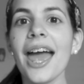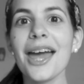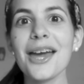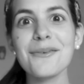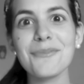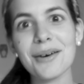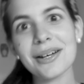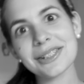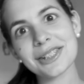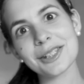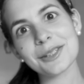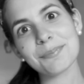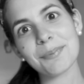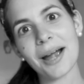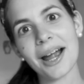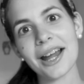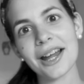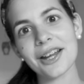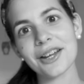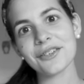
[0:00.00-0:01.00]
It was
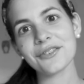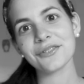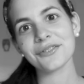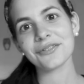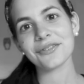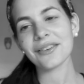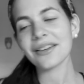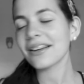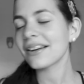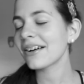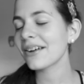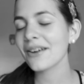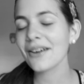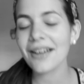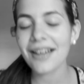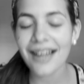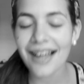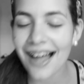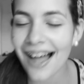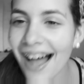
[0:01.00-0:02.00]
inspired.
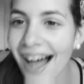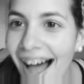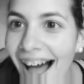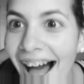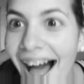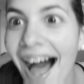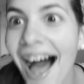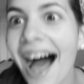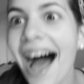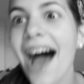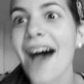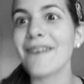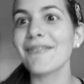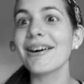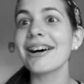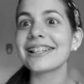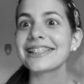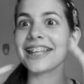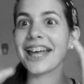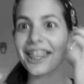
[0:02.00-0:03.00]
Oh,
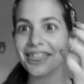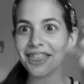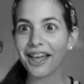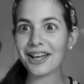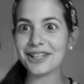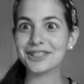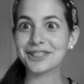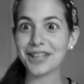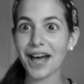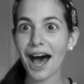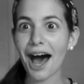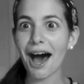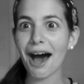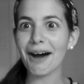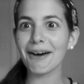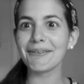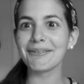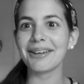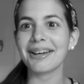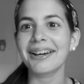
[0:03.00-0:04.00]

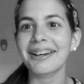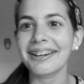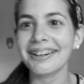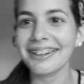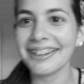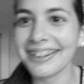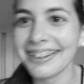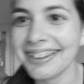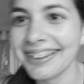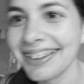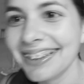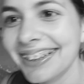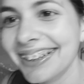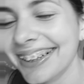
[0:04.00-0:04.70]
I was in the zone.